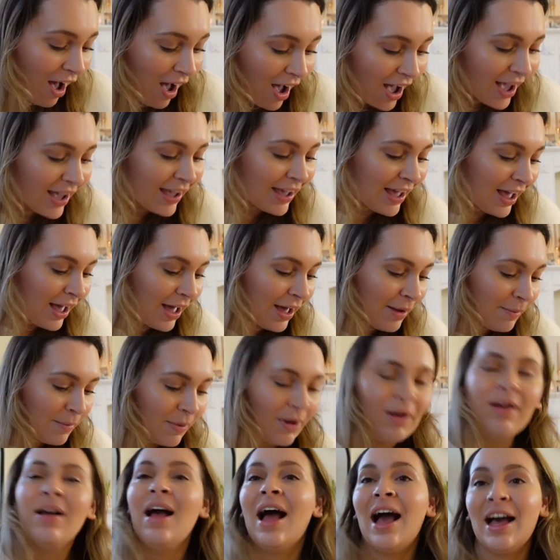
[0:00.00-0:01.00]
I am,
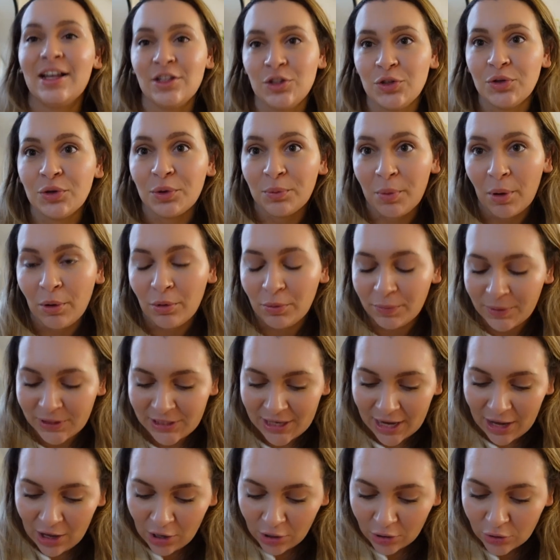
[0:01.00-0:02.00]
as you can probably
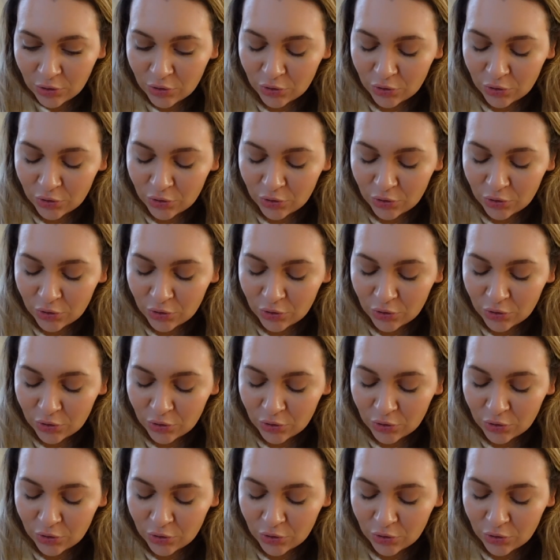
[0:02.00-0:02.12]
tell,